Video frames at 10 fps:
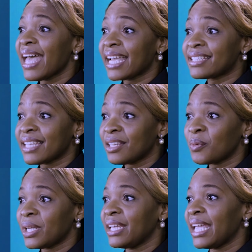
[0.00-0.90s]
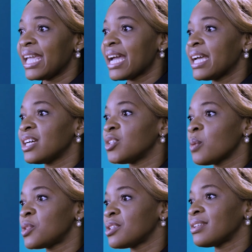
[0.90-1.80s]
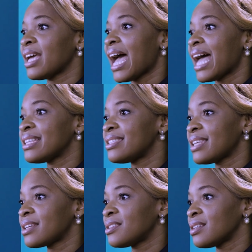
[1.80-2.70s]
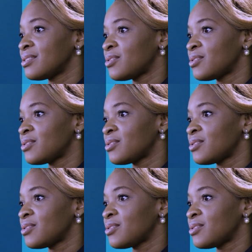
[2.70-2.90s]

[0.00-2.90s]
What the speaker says: Accelerating AI adoption and sector